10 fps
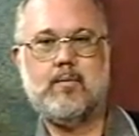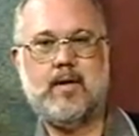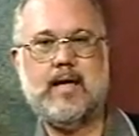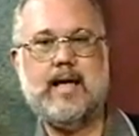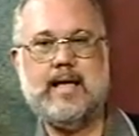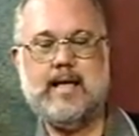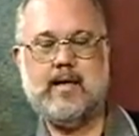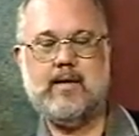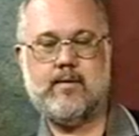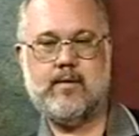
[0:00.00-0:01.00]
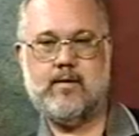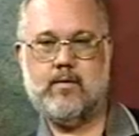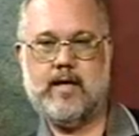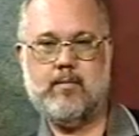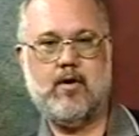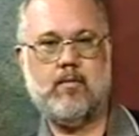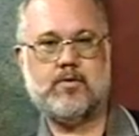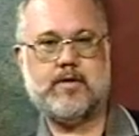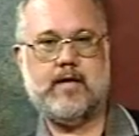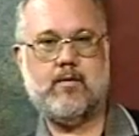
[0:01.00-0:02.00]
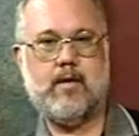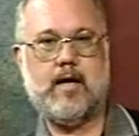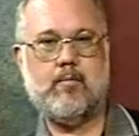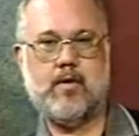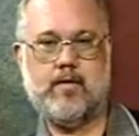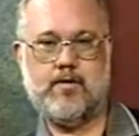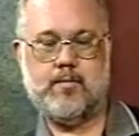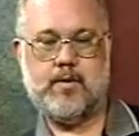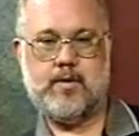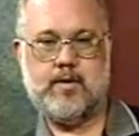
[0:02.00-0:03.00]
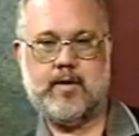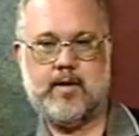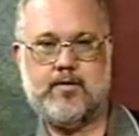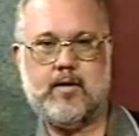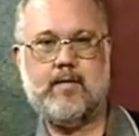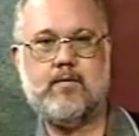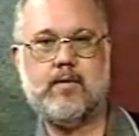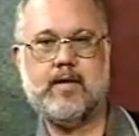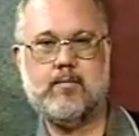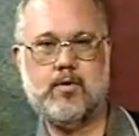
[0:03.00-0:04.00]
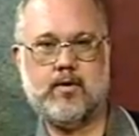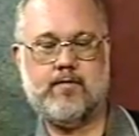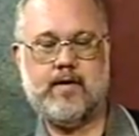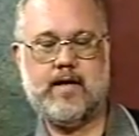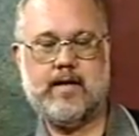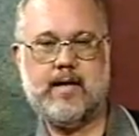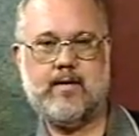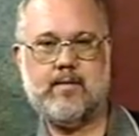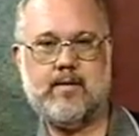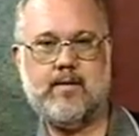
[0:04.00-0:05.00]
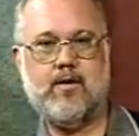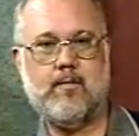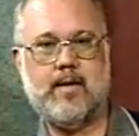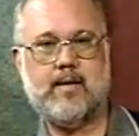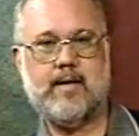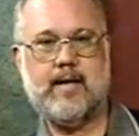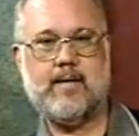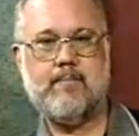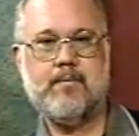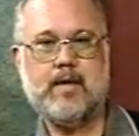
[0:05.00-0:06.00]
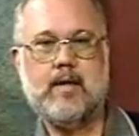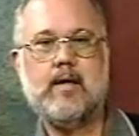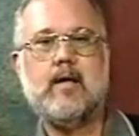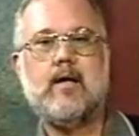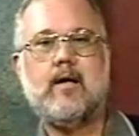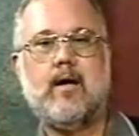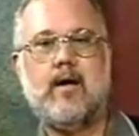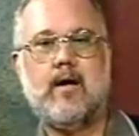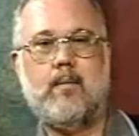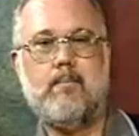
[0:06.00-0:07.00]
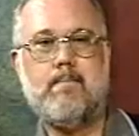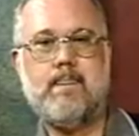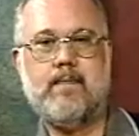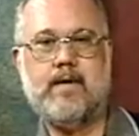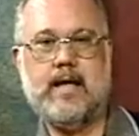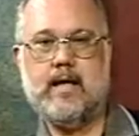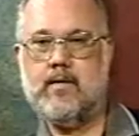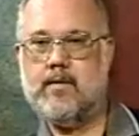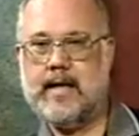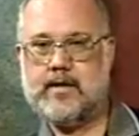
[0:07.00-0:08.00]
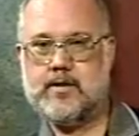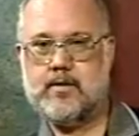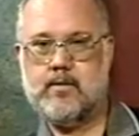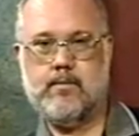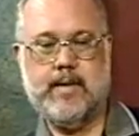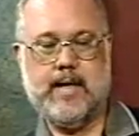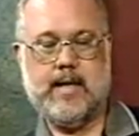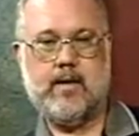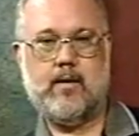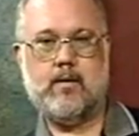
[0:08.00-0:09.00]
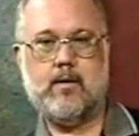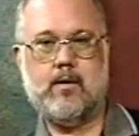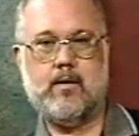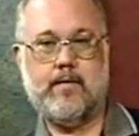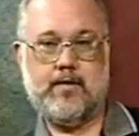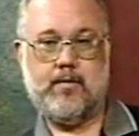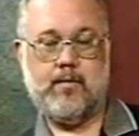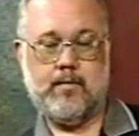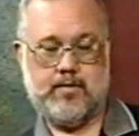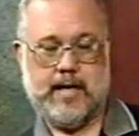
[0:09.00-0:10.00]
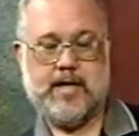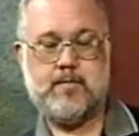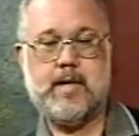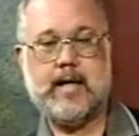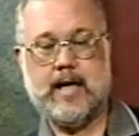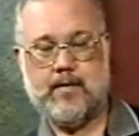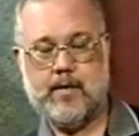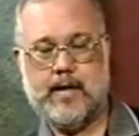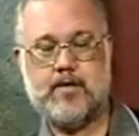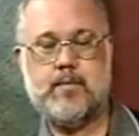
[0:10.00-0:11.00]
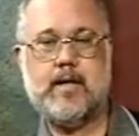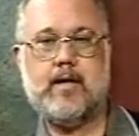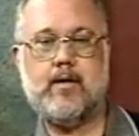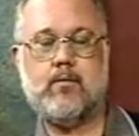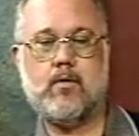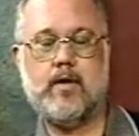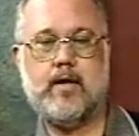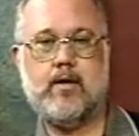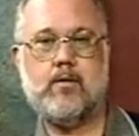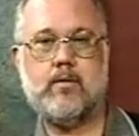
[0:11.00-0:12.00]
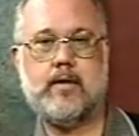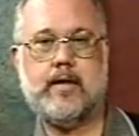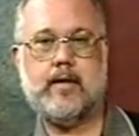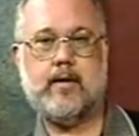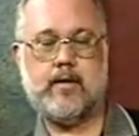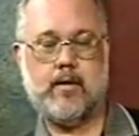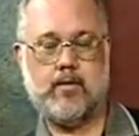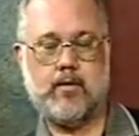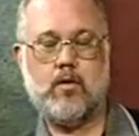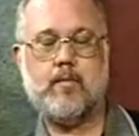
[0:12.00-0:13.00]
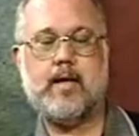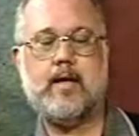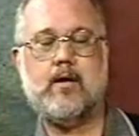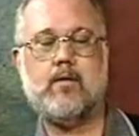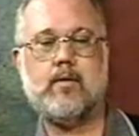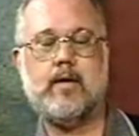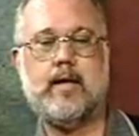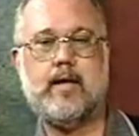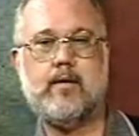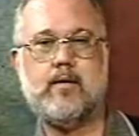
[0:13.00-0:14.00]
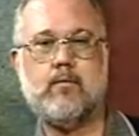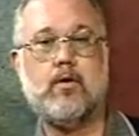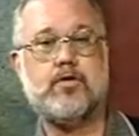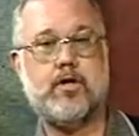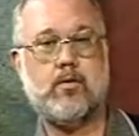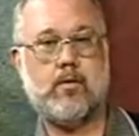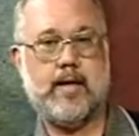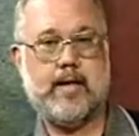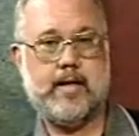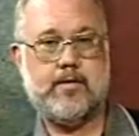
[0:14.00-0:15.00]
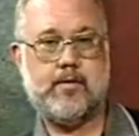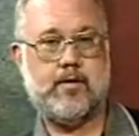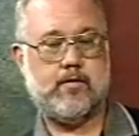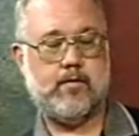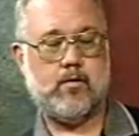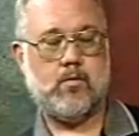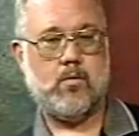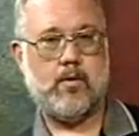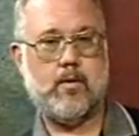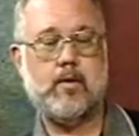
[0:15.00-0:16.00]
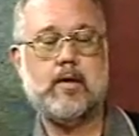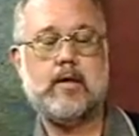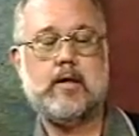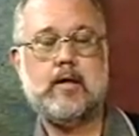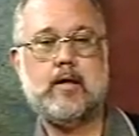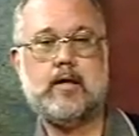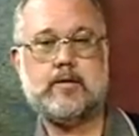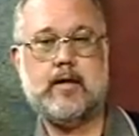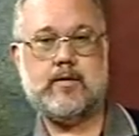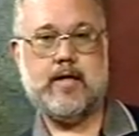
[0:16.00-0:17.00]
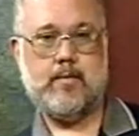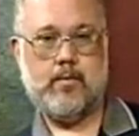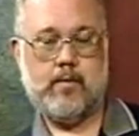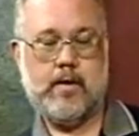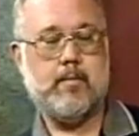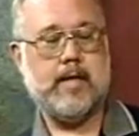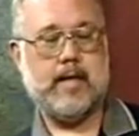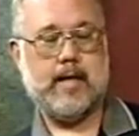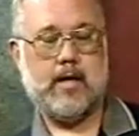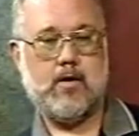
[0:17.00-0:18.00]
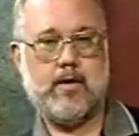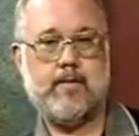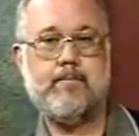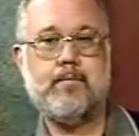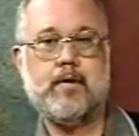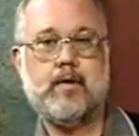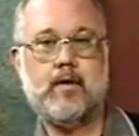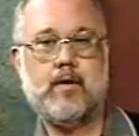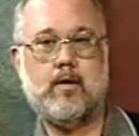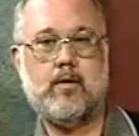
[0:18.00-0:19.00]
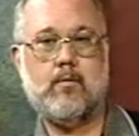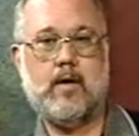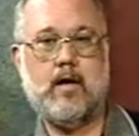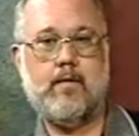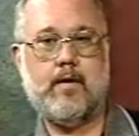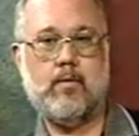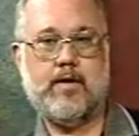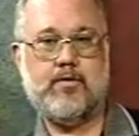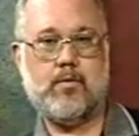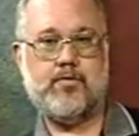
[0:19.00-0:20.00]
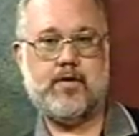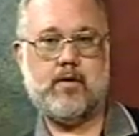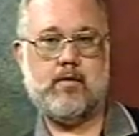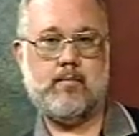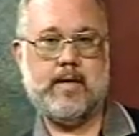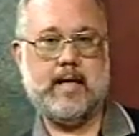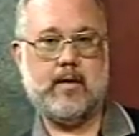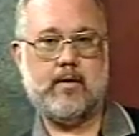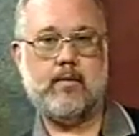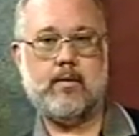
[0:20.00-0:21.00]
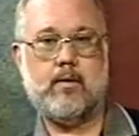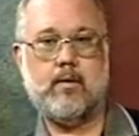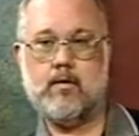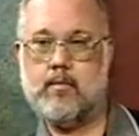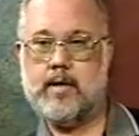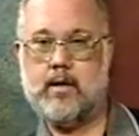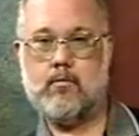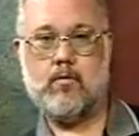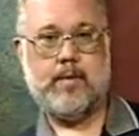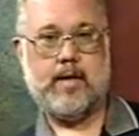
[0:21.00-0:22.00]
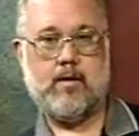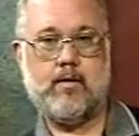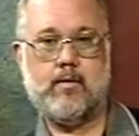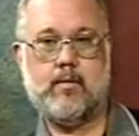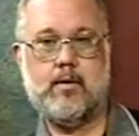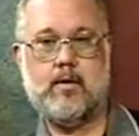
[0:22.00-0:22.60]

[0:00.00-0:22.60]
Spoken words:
played in it. We almost had the Wright brothers, but I guess you'll have to read the book to find out all about that. The next meeting, this last meeting and the next meeting were held at, and are going to be held at Rosie O'Grady's in Seville Quarter. It's our temporary meeting area while the Resource Center and the Beacon are being repaired